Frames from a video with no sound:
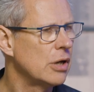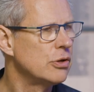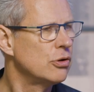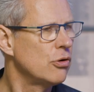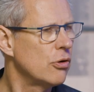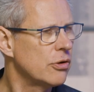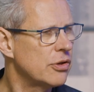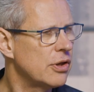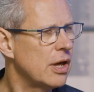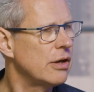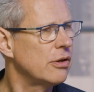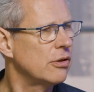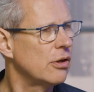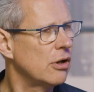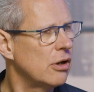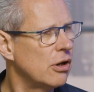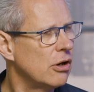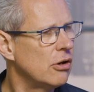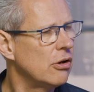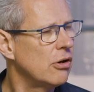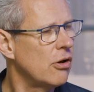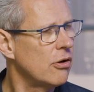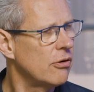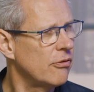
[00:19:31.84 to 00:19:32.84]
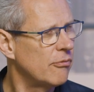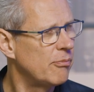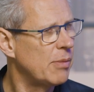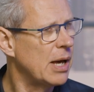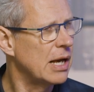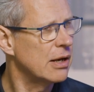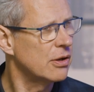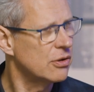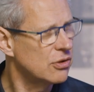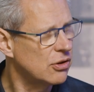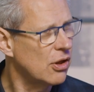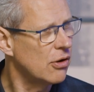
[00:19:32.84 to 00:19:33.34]
And you're saying that a lot of
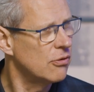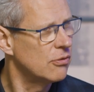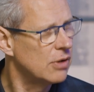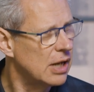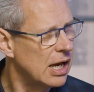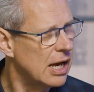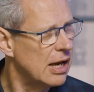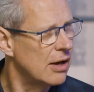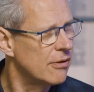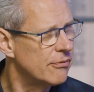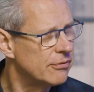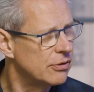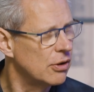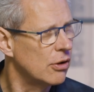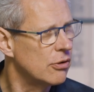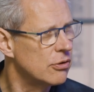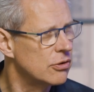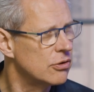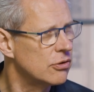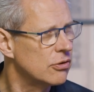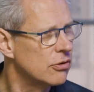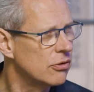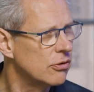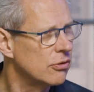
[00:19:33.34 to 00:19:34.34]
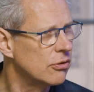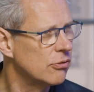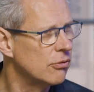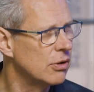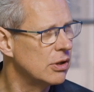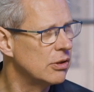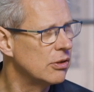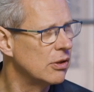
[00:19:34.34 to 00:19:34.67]
banks don't have those three